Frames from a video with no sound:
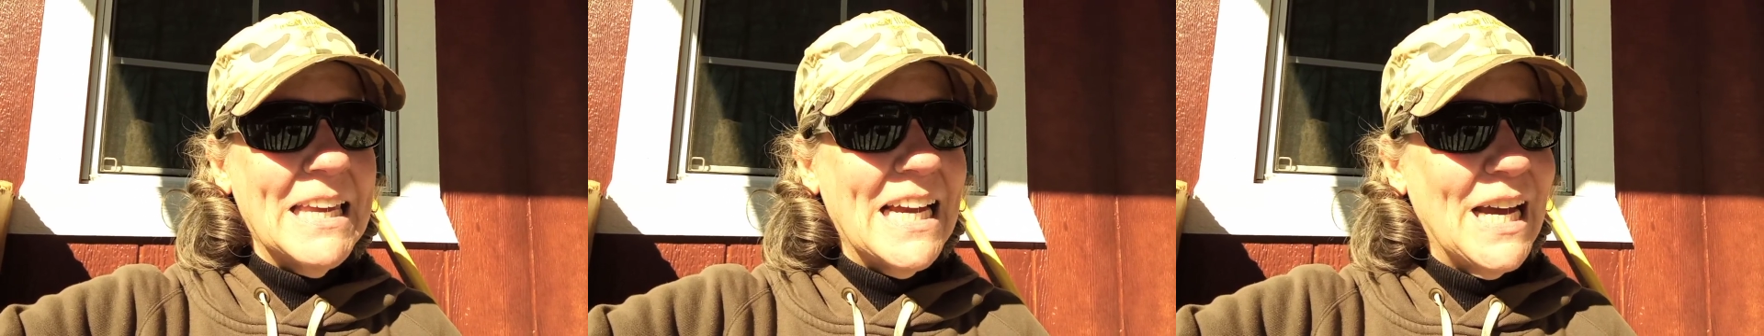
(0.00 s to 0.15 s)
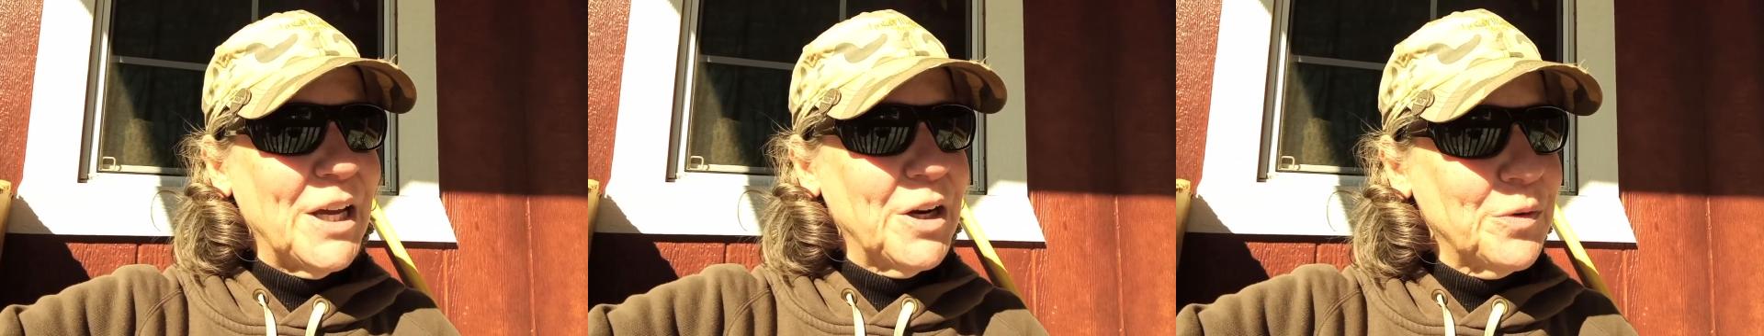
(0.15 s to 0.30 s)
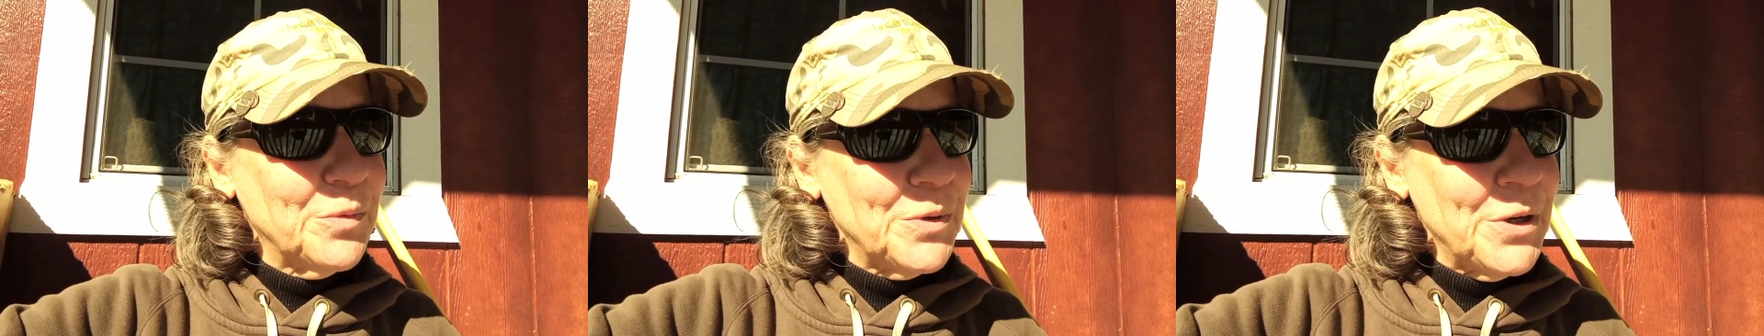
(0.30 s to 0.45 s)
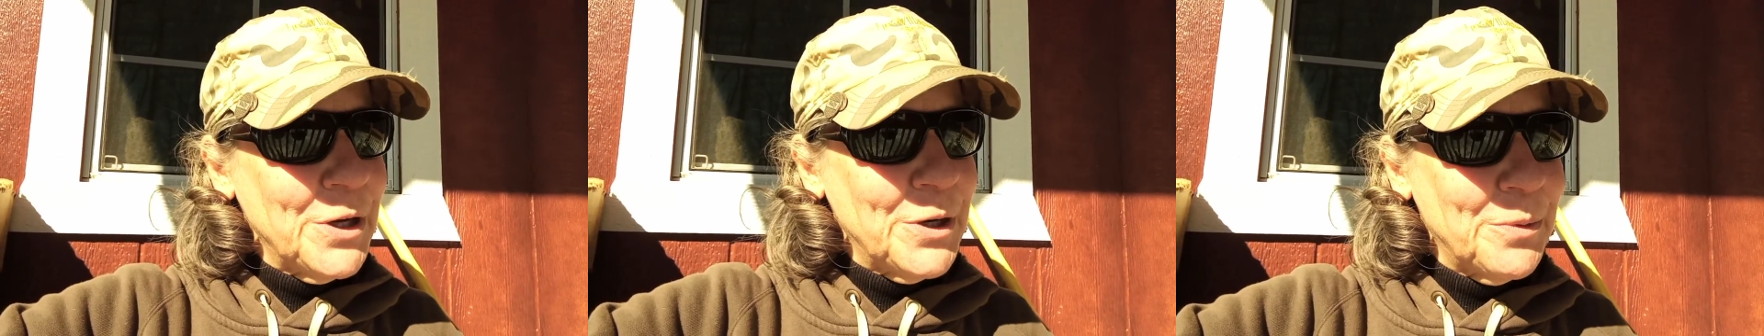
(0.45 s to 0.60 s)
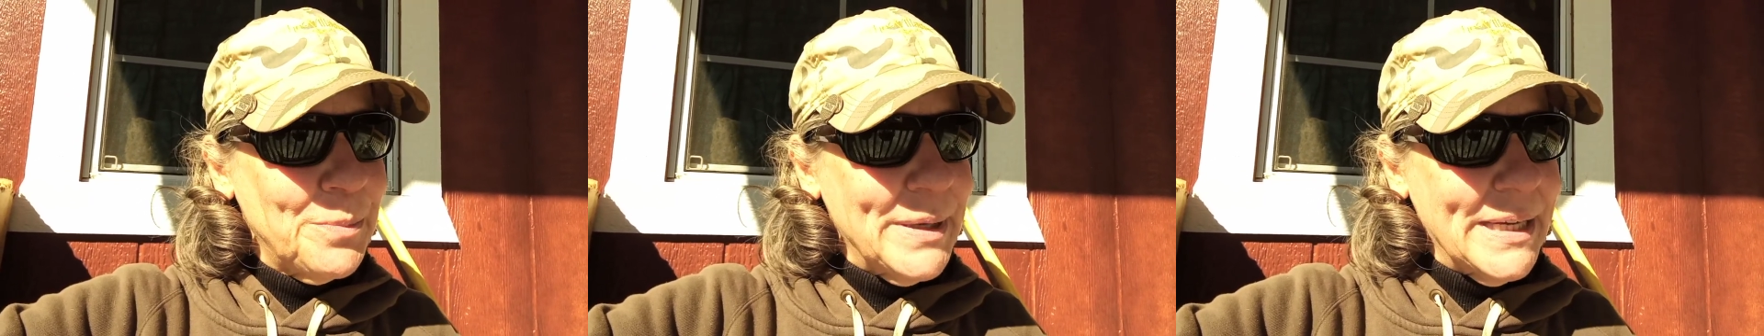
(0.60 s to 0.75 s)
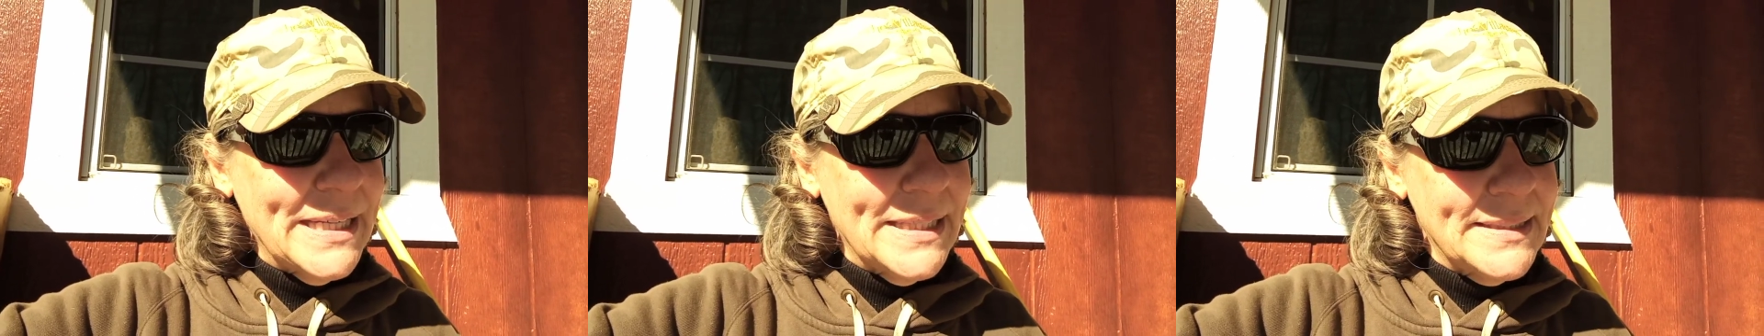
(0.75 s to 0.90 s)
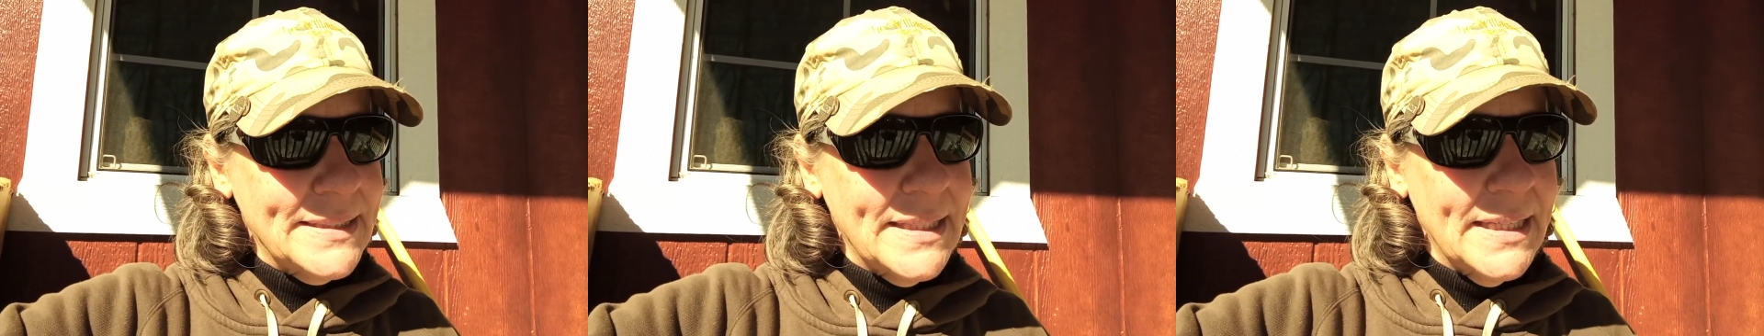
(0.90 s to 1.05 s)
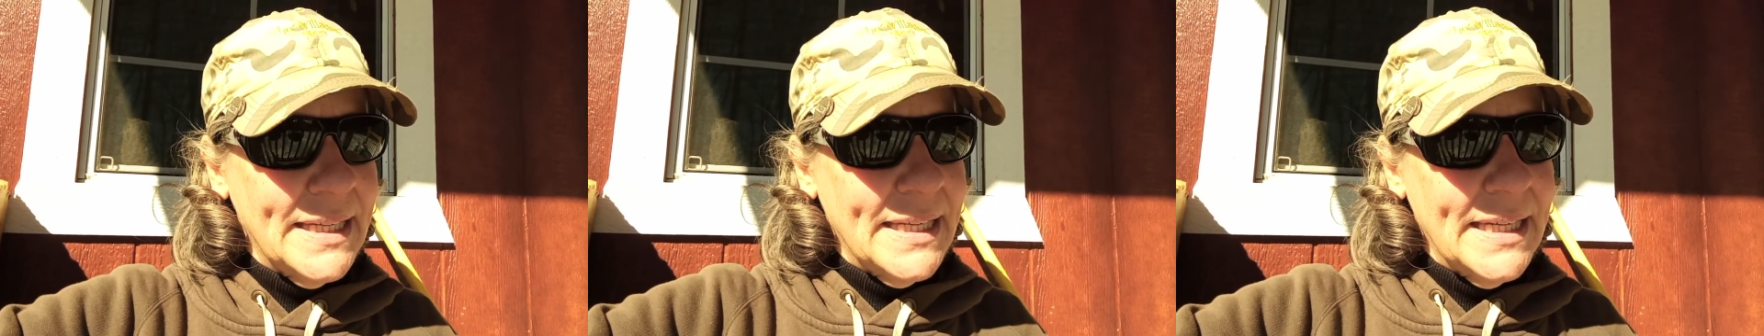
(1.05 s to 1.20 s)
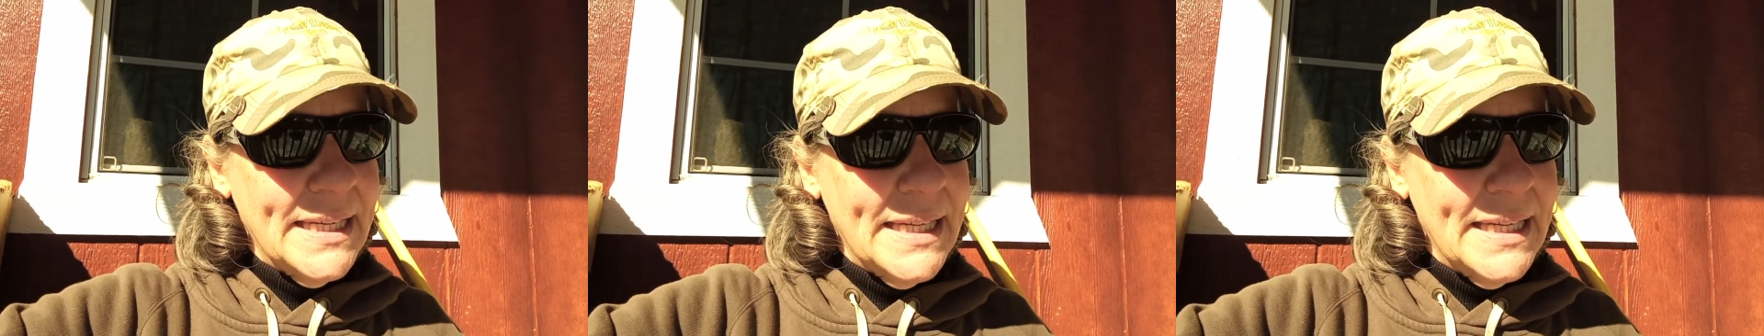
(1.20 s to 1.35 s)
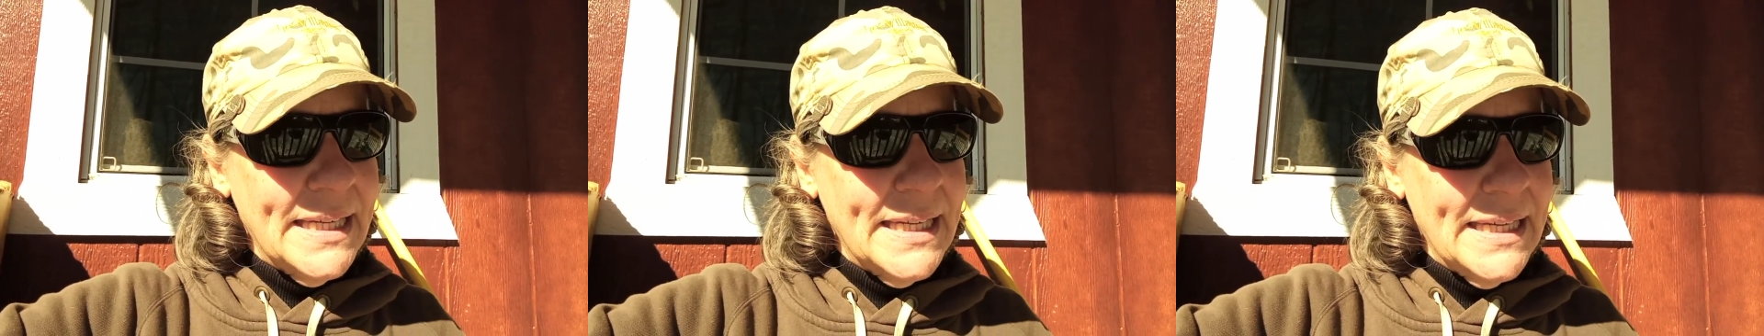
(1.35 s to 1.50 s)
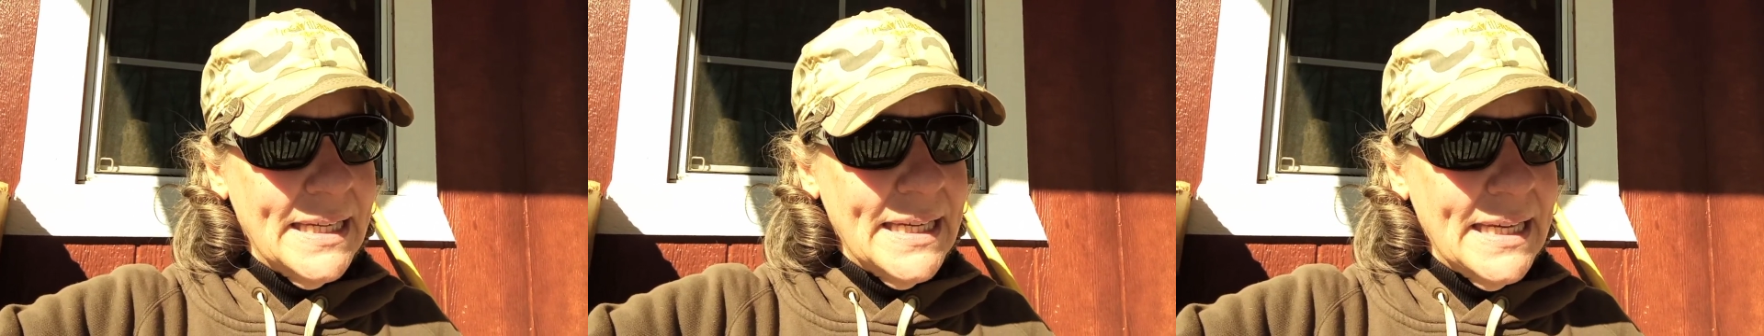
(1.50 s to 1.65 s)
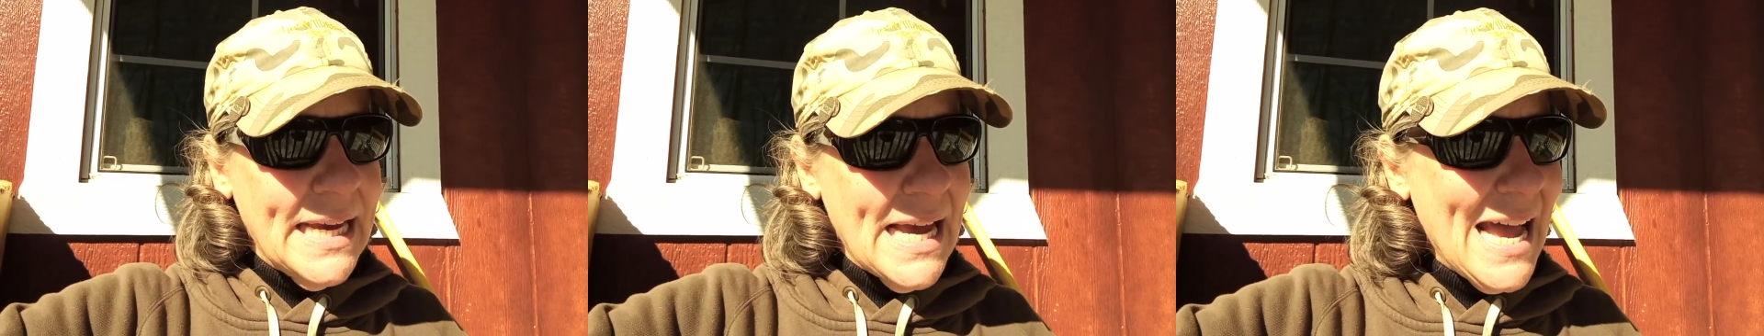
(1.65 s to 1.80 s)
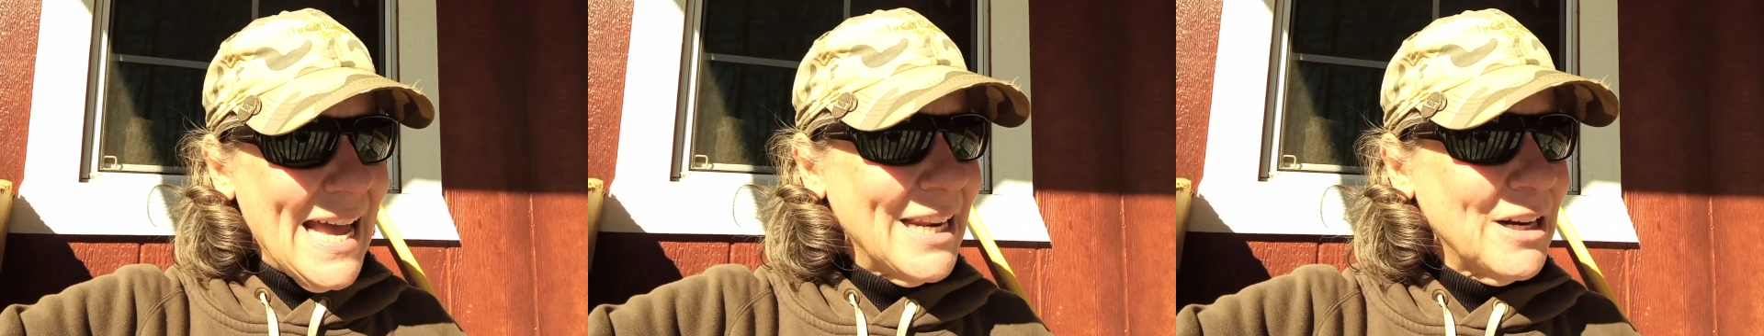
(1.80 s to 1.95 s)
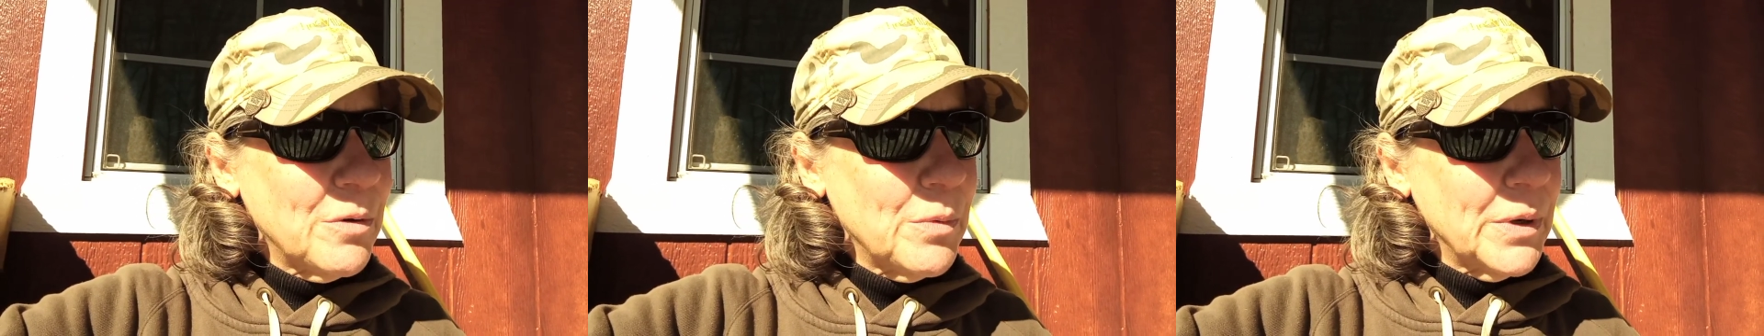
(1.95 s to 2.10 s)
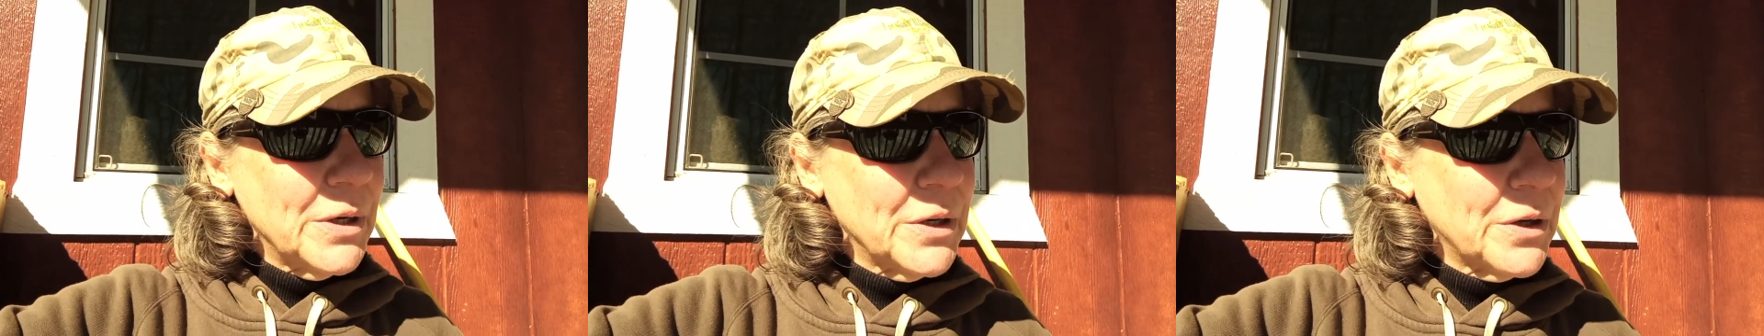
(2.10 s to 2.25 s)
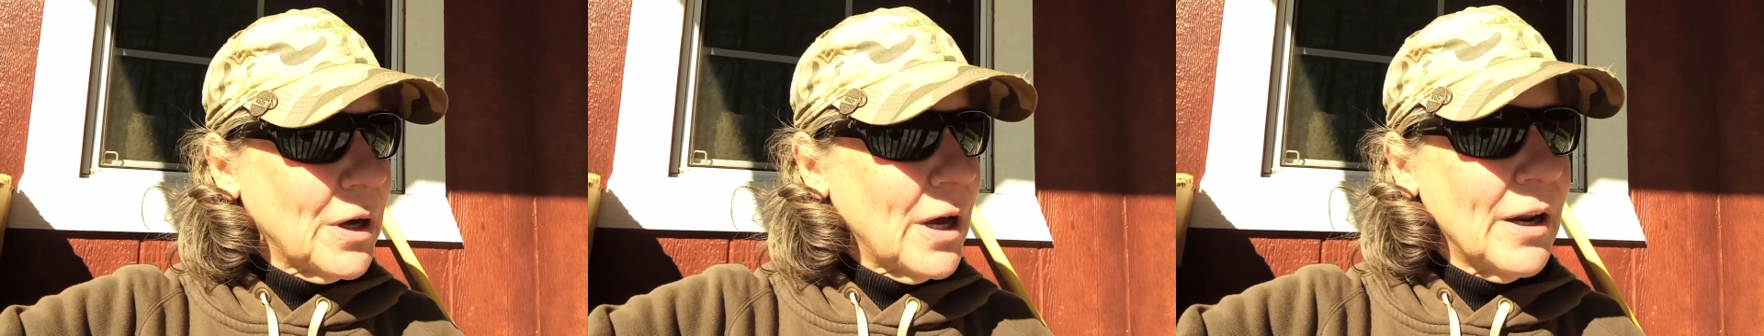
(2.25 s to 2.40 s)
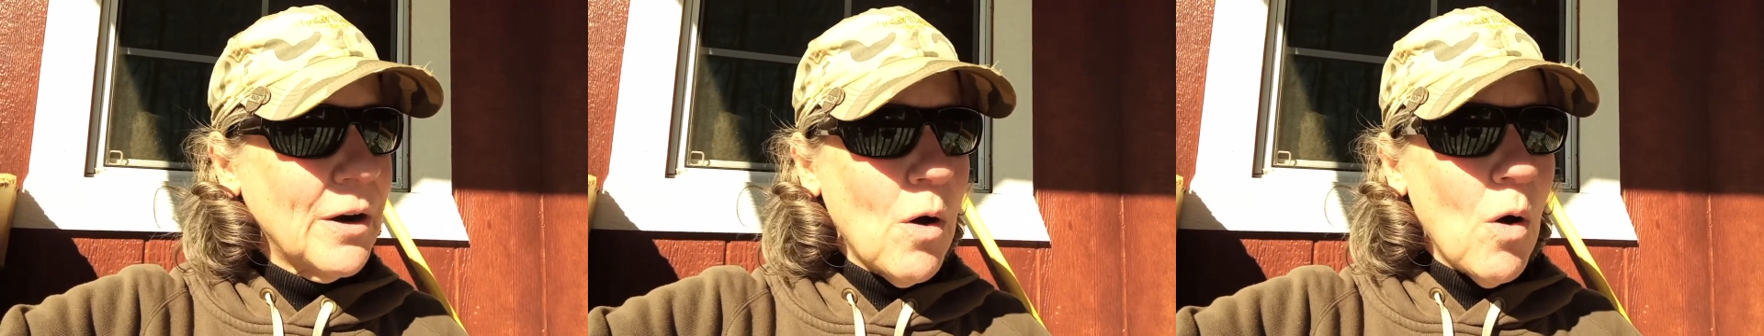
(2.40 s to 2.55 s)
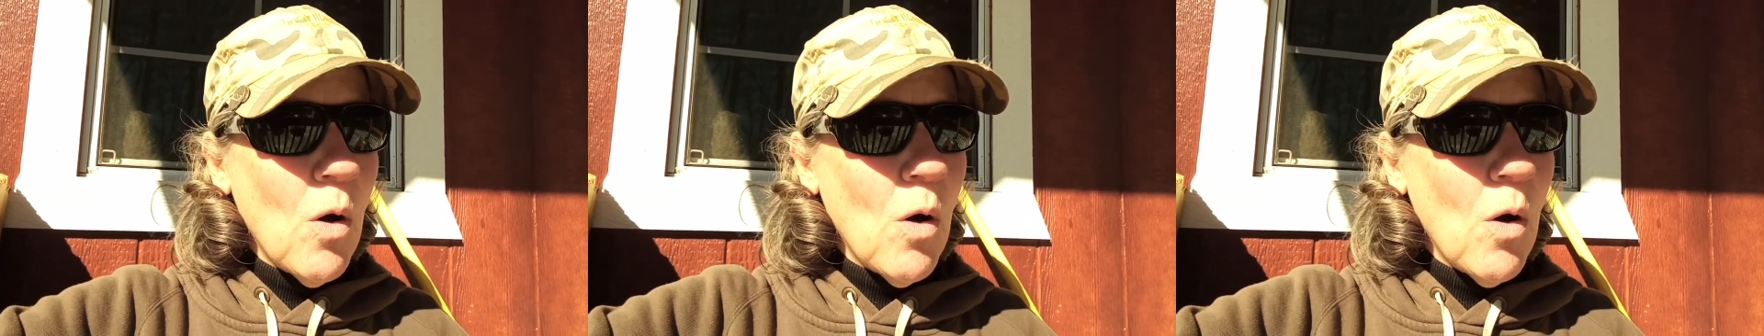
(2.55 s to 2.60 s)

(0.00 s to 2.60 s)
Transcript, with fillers: I don't know because I don't want to cut